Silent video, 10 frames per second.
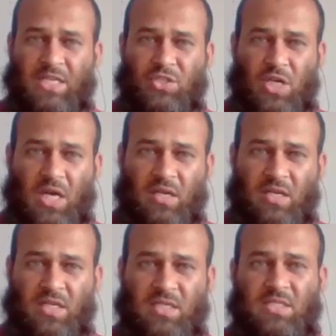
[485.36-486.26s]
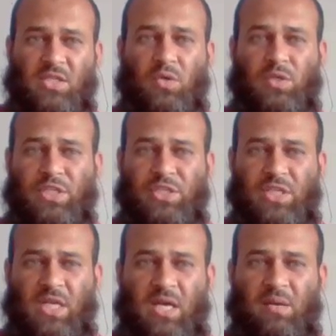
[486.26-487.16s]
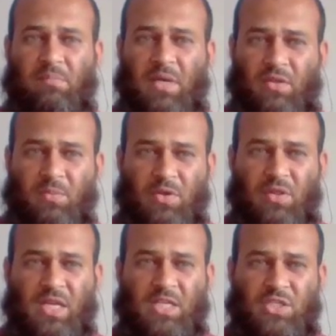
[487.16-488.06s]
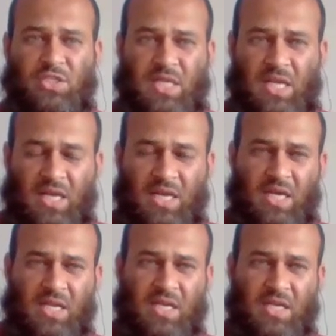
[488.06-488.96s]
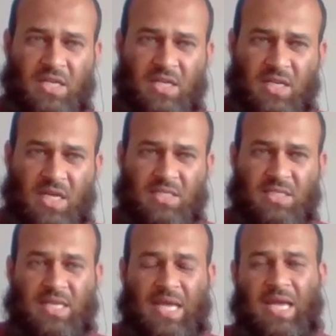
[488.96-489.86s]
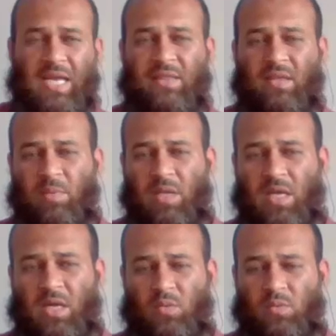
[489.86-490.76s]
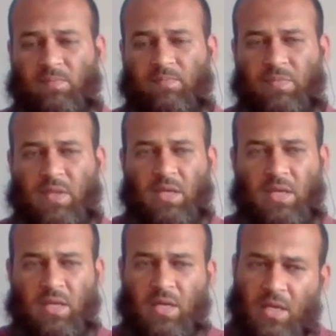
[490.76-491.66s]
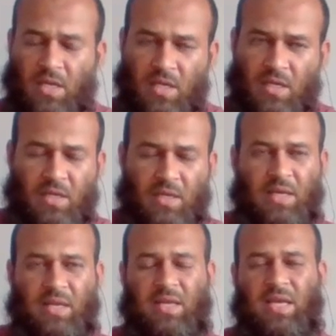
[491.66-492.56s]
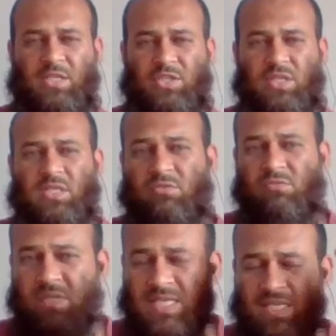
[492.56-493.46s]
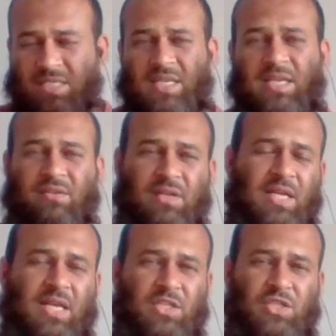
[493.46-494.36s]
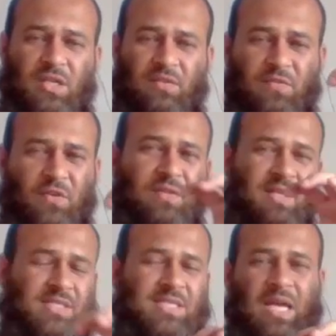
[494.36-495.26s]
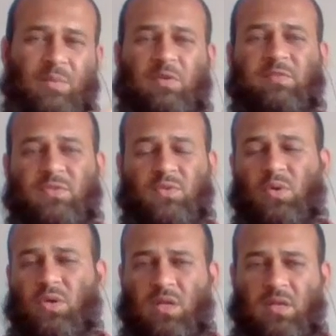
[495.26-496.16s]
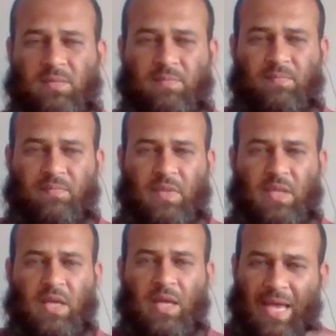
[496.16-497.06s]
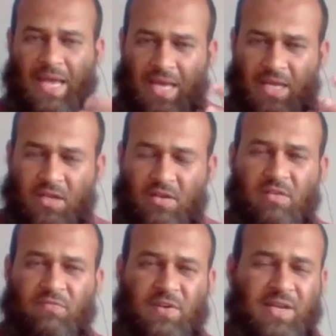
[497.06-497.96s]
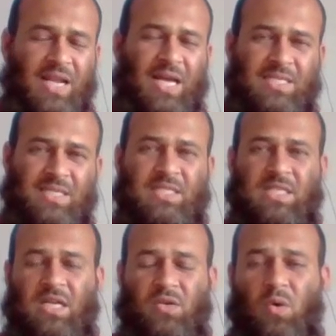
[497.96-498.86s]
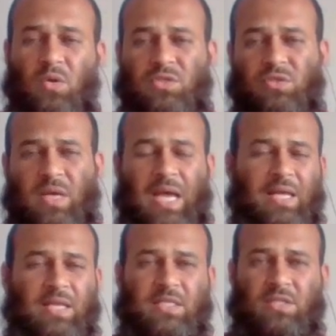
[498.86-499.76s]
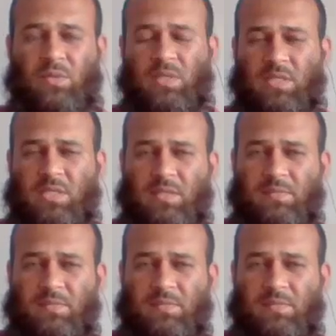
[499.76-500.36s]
Jharkhand, Odisha, Madhya Pradesh, Telangana, Karnataka and Tamil Nadu. Irrigation, you need irrigation for this type of soil and fertilizers are also added to it.